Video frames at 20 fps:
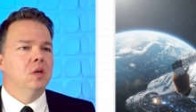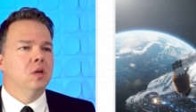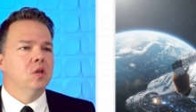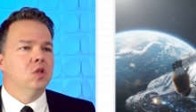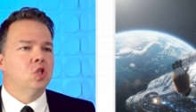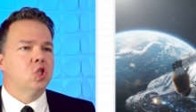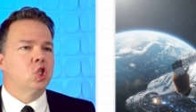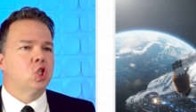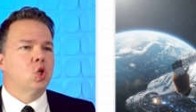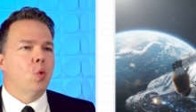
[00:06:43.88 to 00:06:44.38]

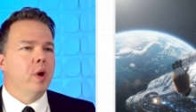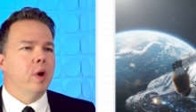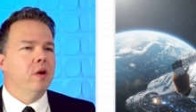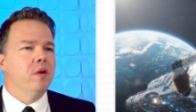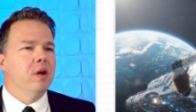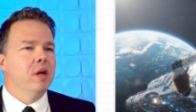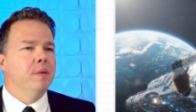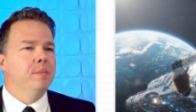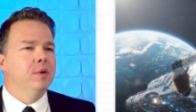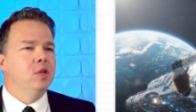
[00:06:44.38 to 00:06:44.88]

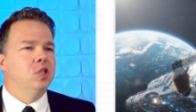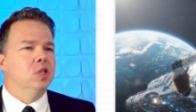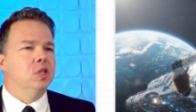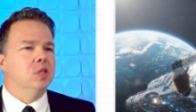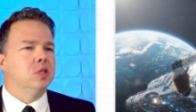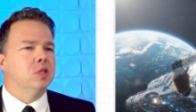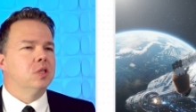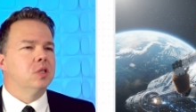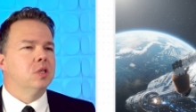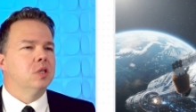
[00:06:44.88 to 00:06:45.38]
square
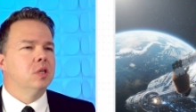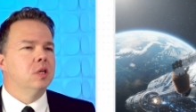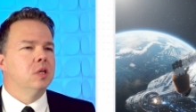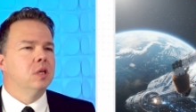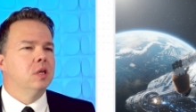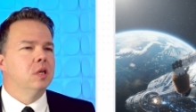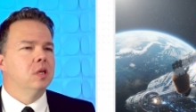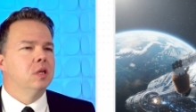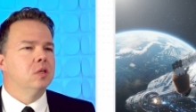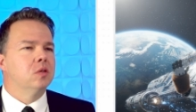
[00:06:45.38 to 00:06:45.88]
images.
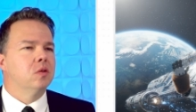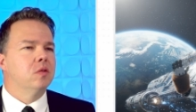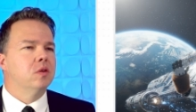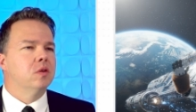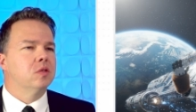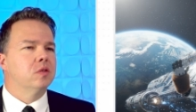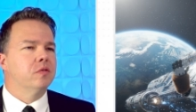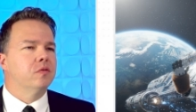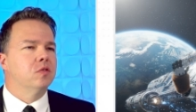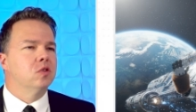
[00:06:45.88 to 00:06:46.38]
So
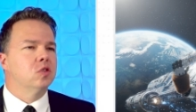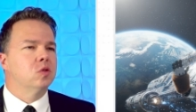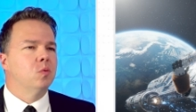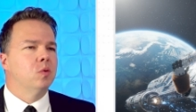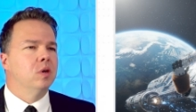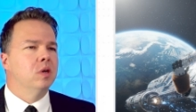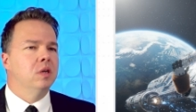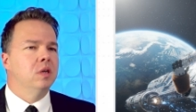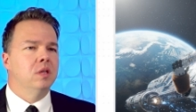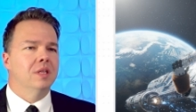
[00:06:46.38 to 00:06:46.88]
there's the first
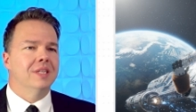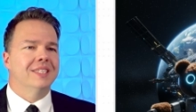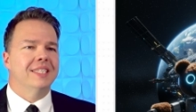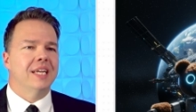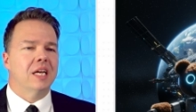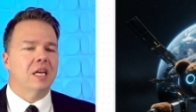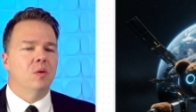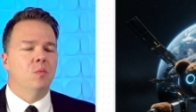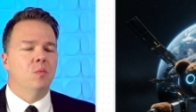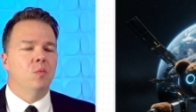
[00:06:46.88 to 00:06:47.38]
one, the
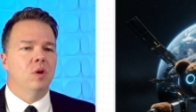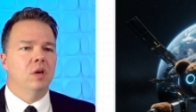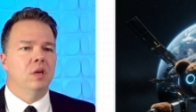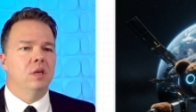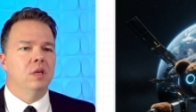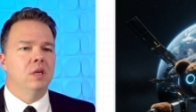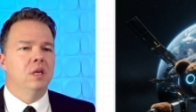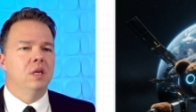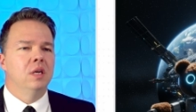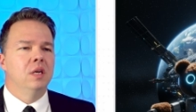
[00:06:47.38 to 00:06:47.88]
second
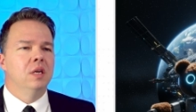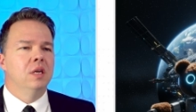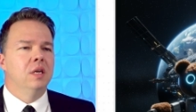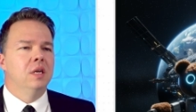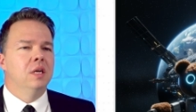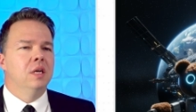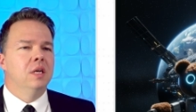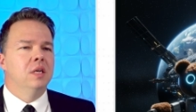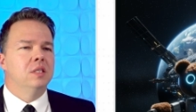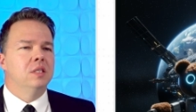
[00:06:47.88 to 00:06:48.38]
one.
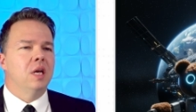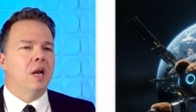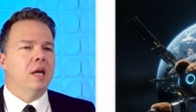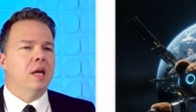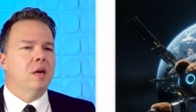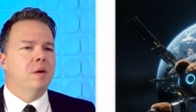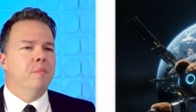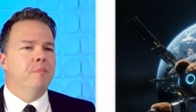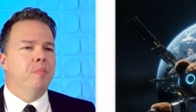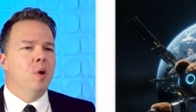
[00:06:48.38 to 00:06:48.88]
See, I
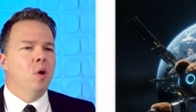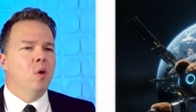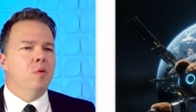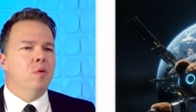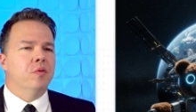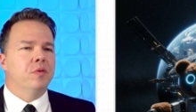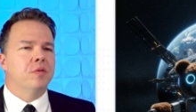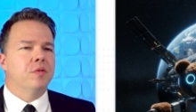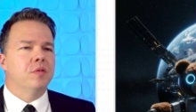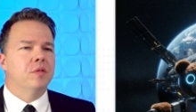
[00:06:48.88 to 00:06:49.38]
like them
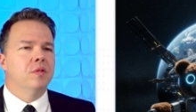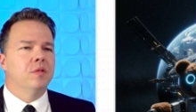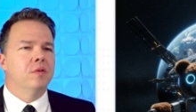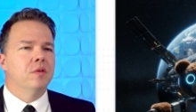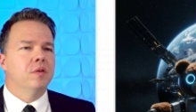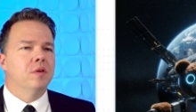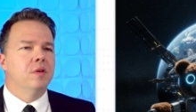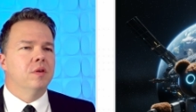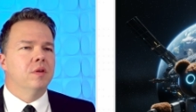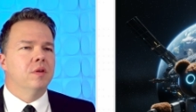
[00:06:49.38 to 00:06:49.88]
both.
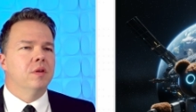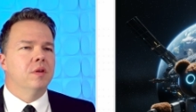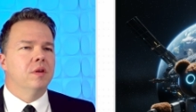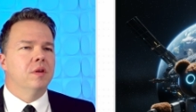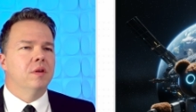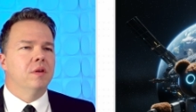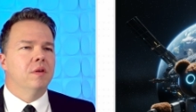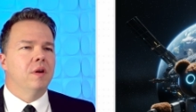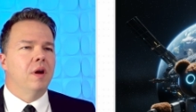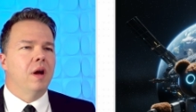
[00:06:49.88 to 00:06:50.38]

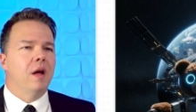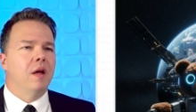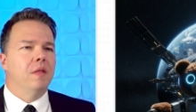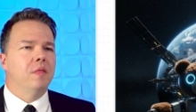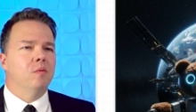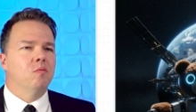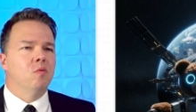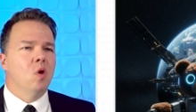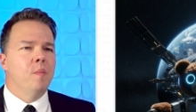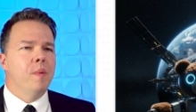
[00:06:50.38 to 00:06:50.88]

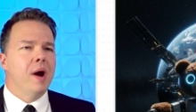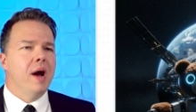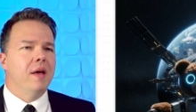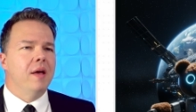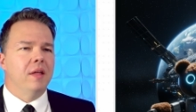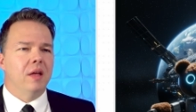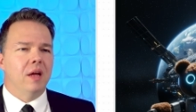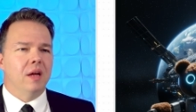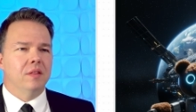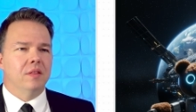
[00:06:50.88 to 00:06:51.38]
The robot,
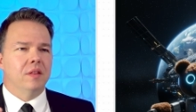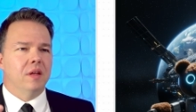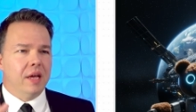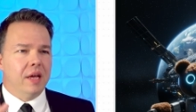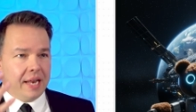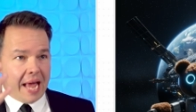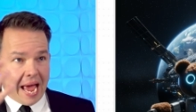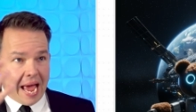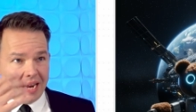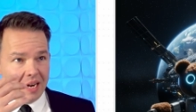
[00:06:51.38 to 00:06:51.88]

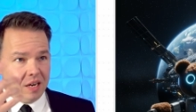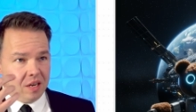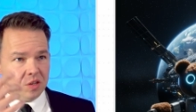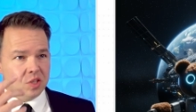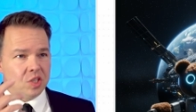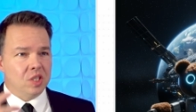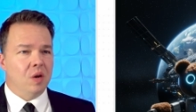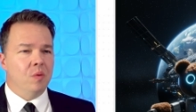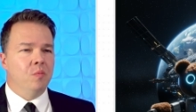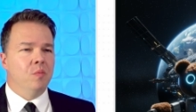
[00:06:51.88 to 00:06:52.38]
it added a little
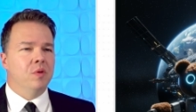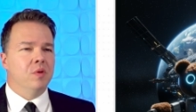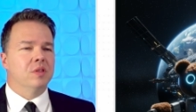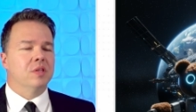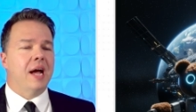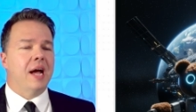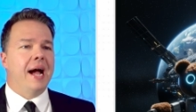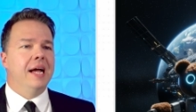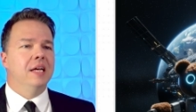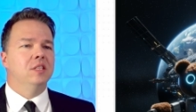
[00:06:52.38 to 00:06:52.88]
something with his
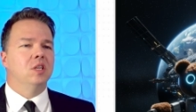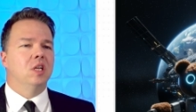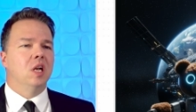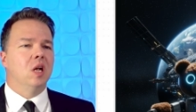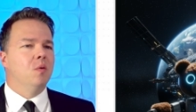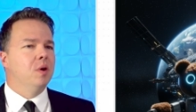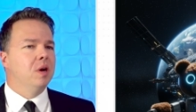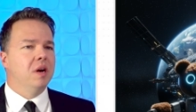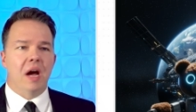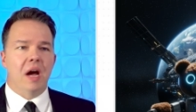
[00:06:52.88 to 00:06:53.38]
eyes
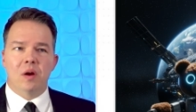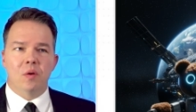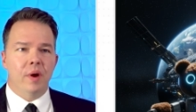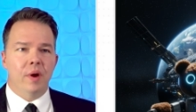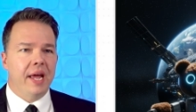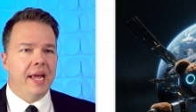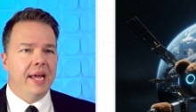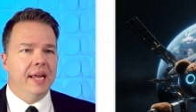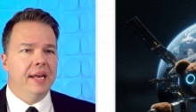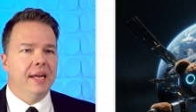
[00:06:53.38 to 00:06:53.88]
glowing. I don't
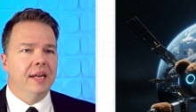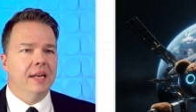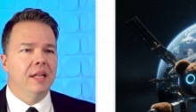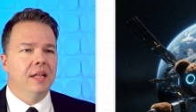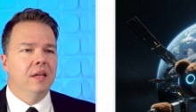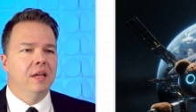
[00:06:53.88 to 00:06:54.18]
hate it.